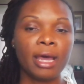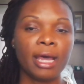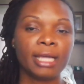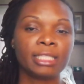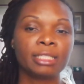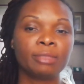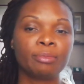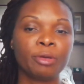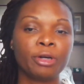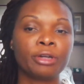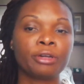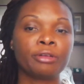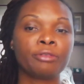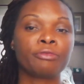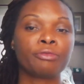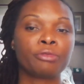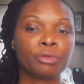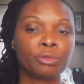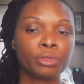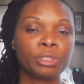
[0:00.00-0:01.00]
as part
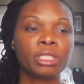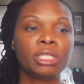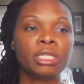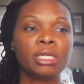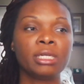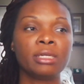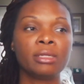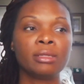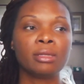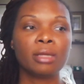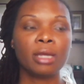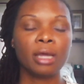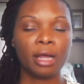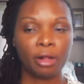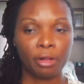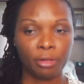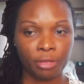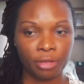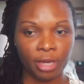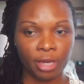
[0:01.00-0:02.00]
of routine
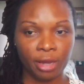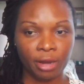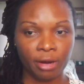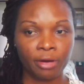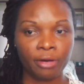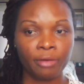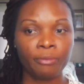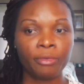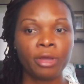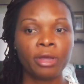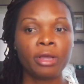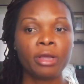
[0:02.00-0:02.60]
healthcare,